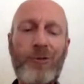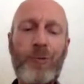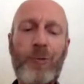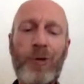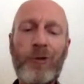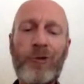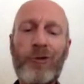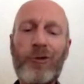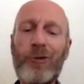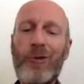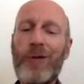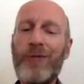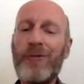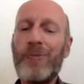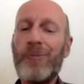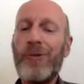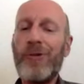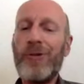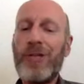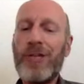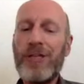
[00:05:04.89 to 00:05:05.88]
What if he had a
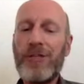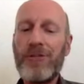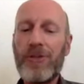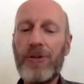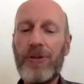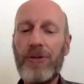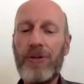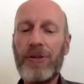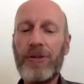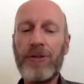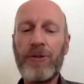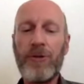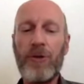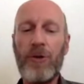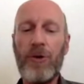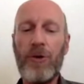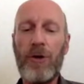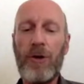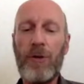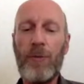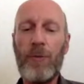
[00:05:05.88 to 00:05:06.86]
mojito and
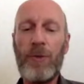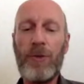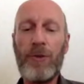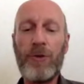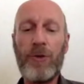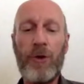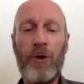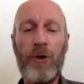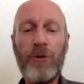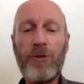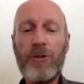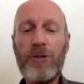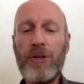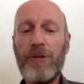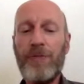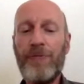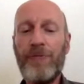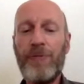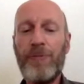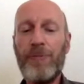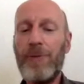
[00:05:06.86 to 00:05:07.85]
with an
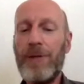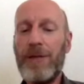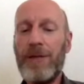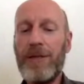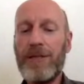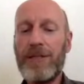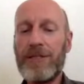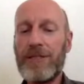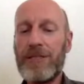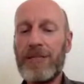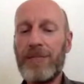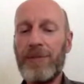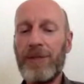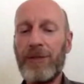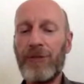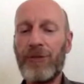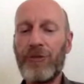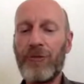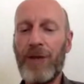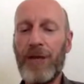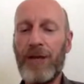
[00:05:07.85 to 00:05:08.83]
oddly
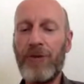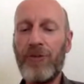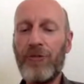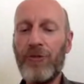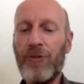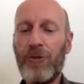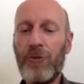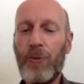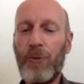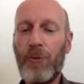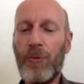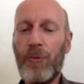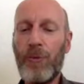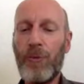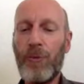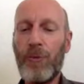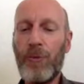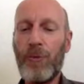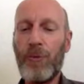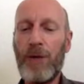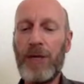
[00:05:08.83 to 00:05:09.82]
familiar-seeming stranger
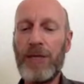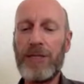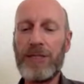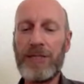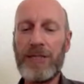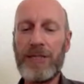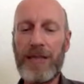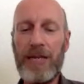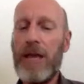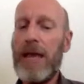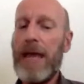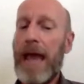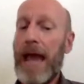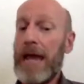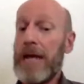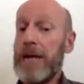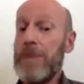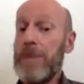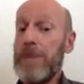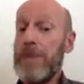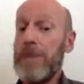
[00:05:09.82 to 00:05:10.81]
twice his
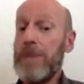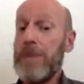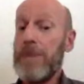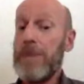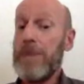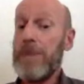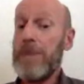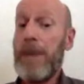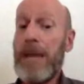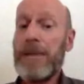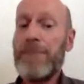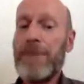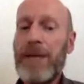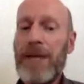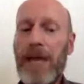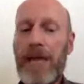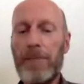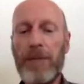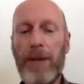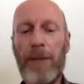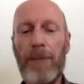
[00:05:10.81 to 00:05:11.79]
age, and
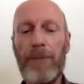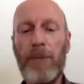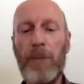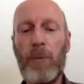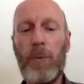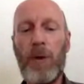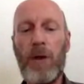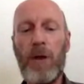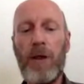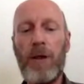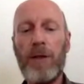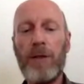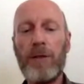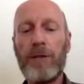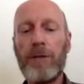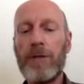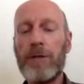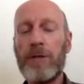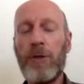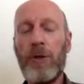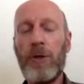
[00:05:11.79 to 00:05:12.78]
maybe hears something
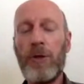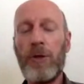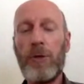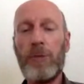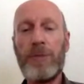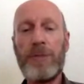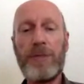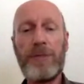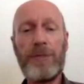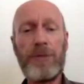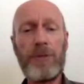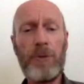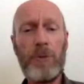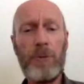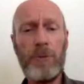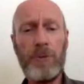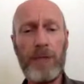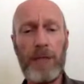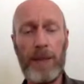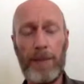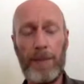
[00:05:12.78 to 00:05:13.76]
about the world
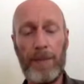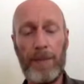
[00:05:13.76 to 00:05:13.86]
told him?